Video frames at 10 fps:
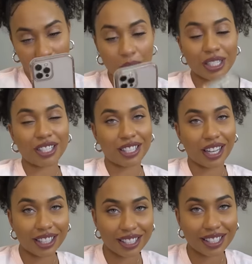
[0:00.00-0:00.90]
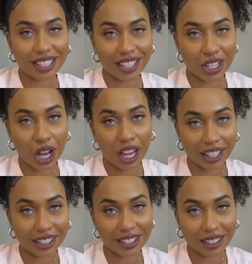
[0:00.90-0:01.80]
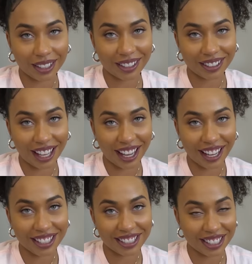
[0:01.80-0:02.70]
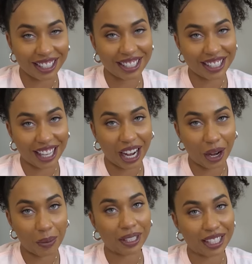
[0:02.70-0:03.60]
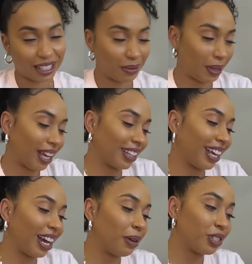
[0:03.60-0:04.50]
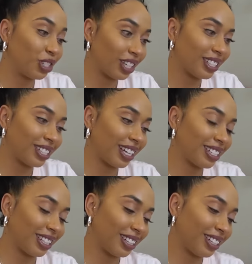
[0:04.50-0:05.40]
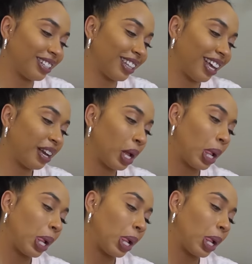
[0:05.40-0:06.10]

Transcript: I was just talking to her, like, she needs to hurry up and text back. Like, I was just texting her, like,